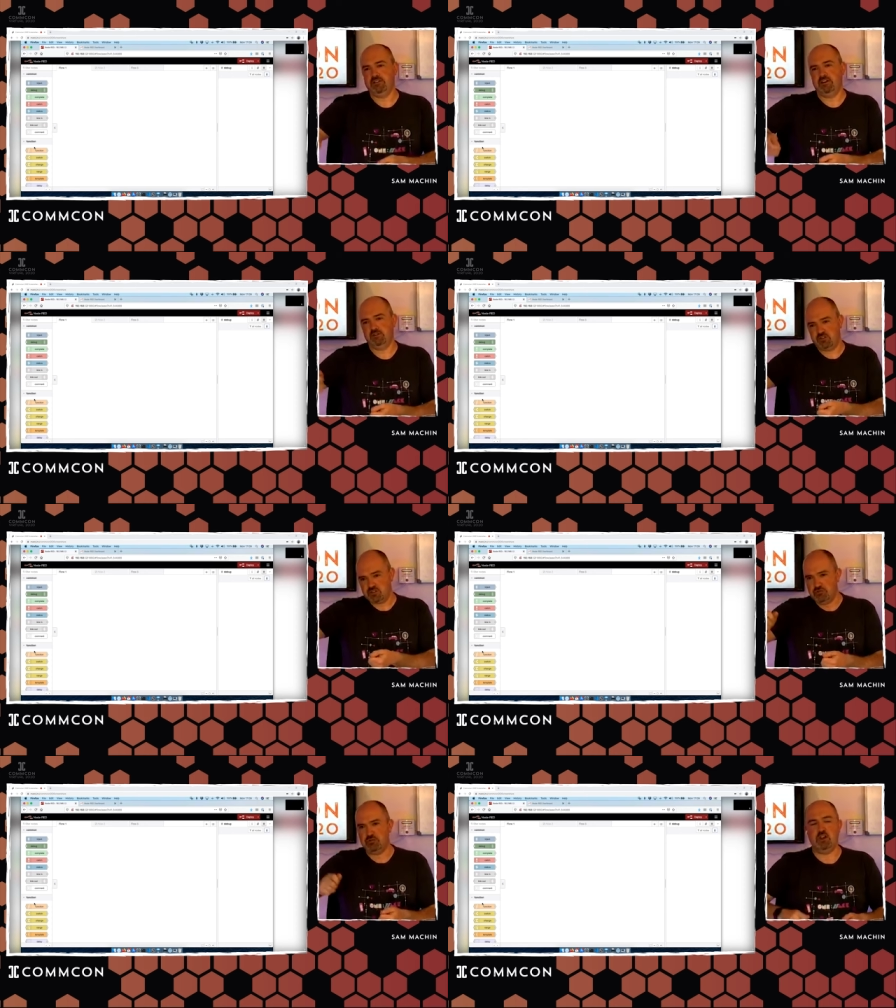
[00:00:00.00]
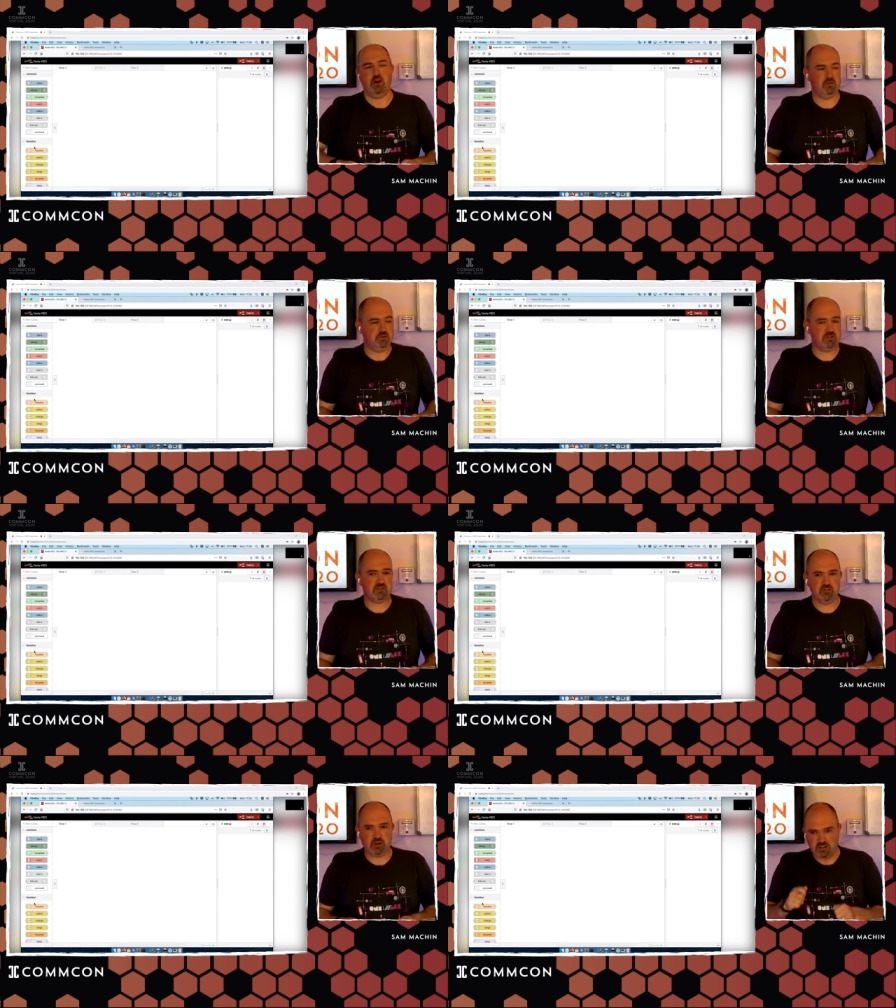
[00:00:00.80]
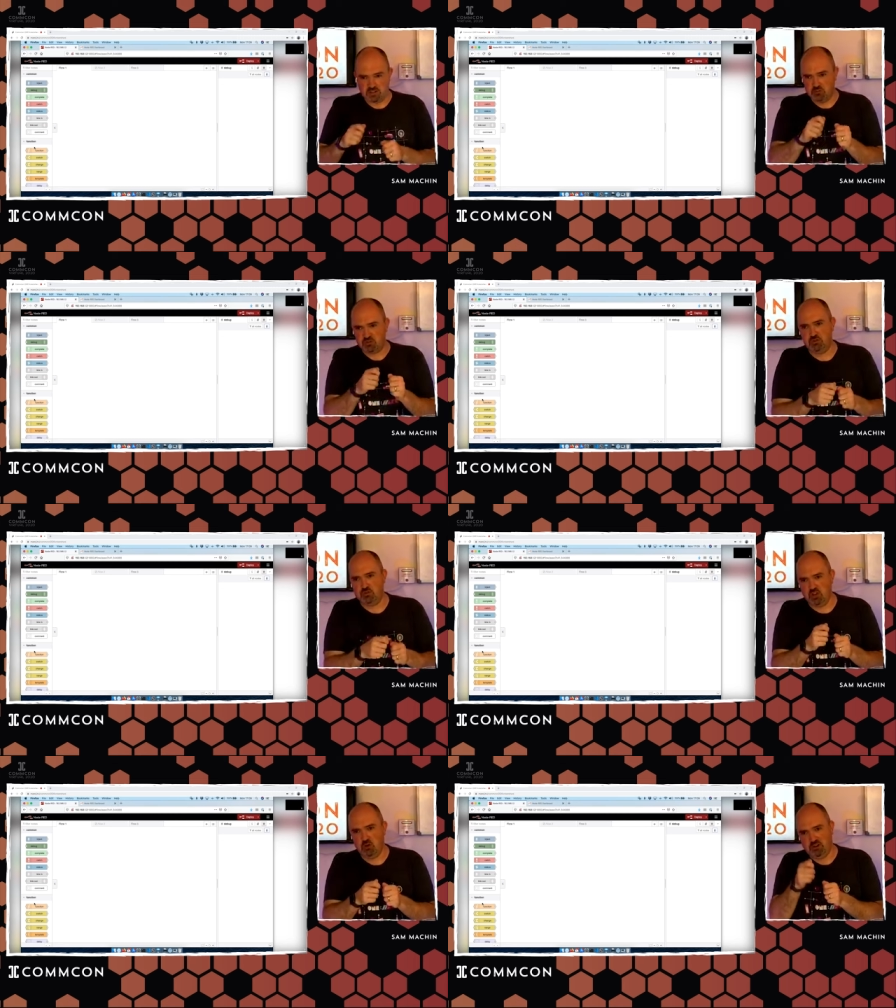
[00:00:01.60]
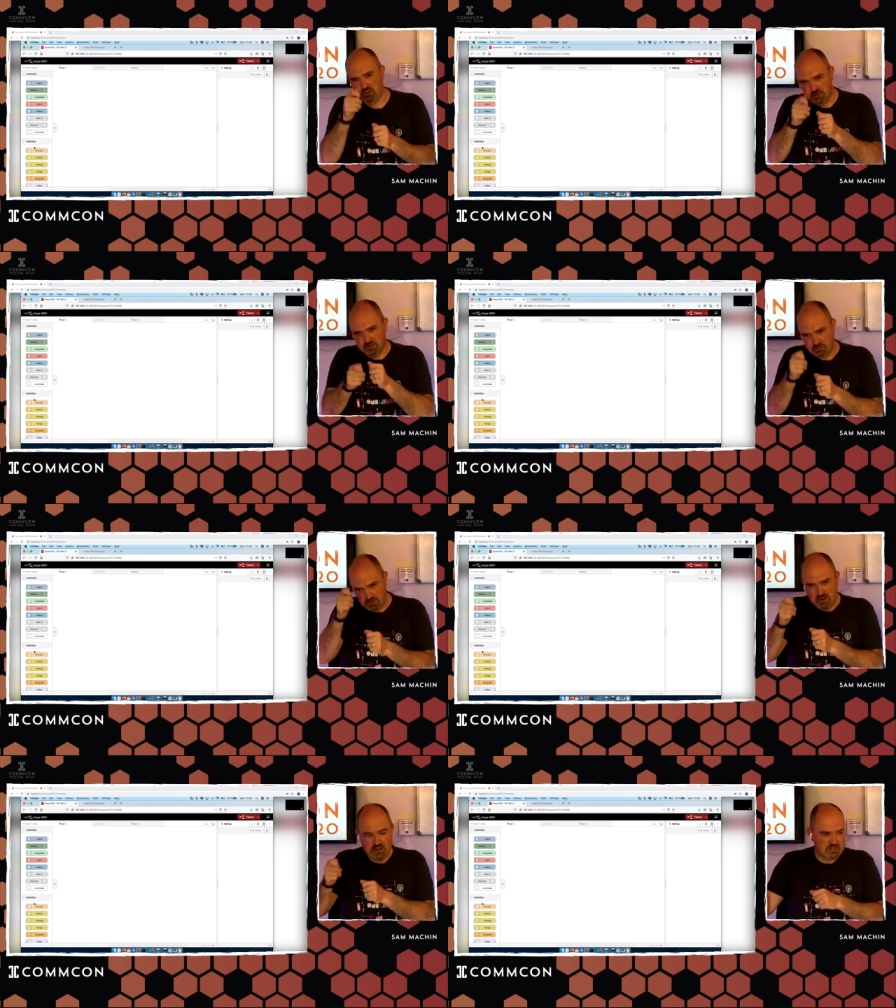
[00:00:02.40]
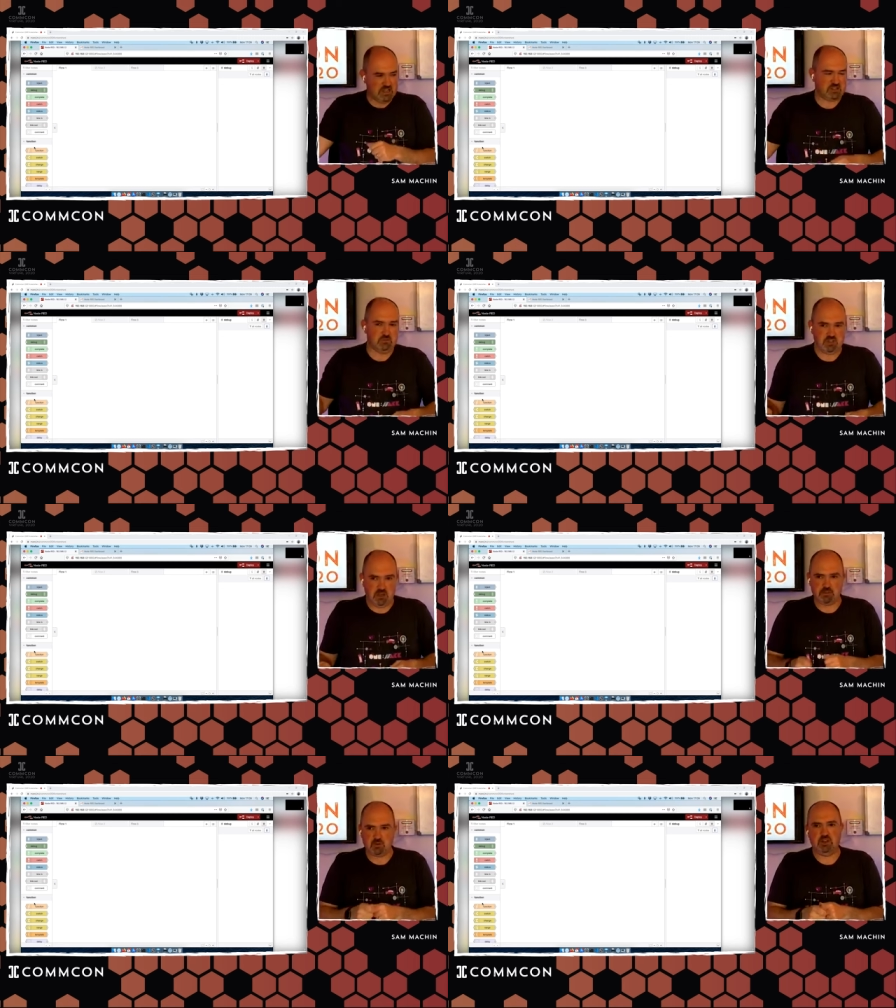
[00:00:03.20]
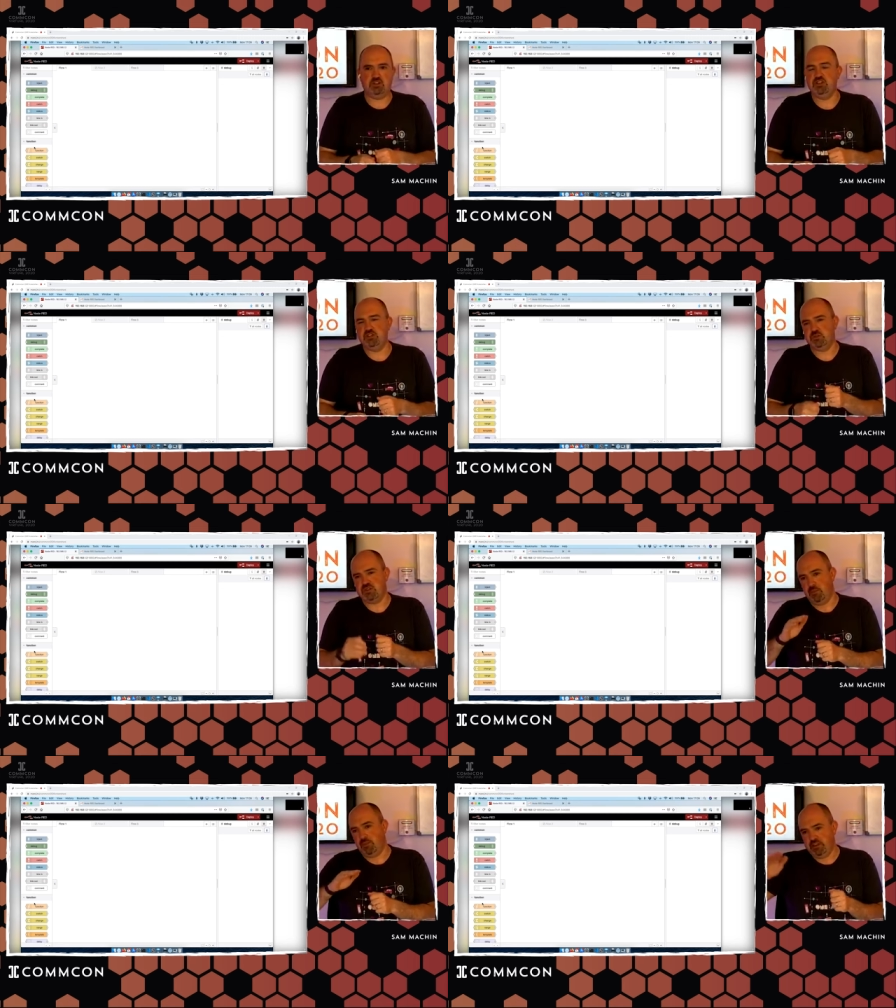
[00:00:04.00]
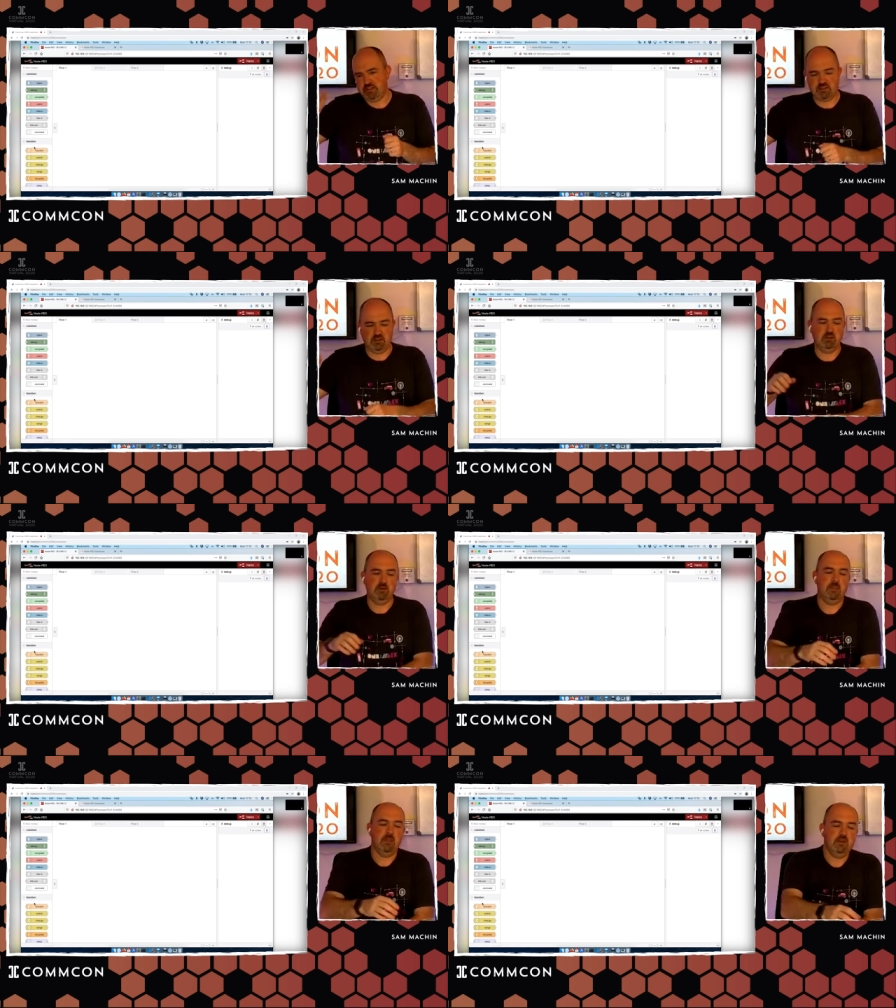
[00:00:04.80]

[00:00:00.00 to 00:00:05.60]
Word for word: and kind of screwed it into some screw terminals and set some dip switches or something to